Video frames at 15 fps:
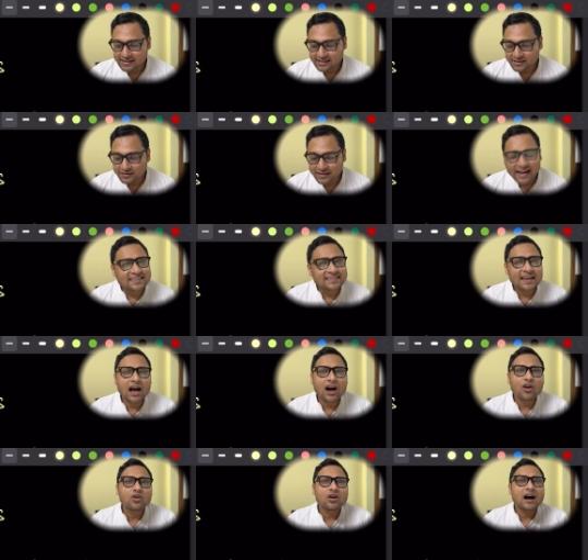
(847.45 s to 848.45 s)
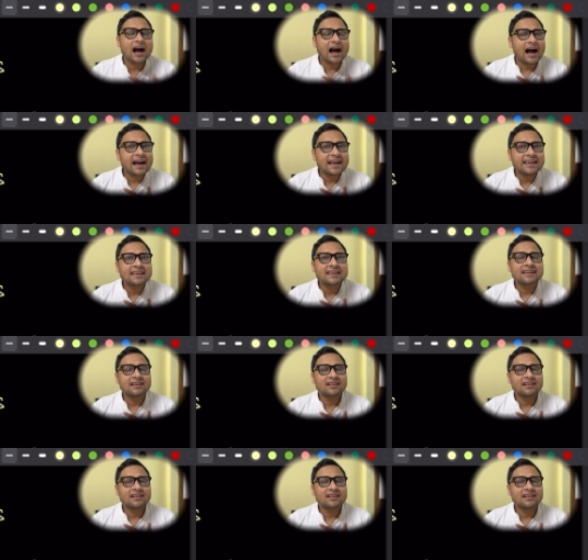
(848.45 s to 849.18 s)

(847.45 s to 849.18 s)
so that's how I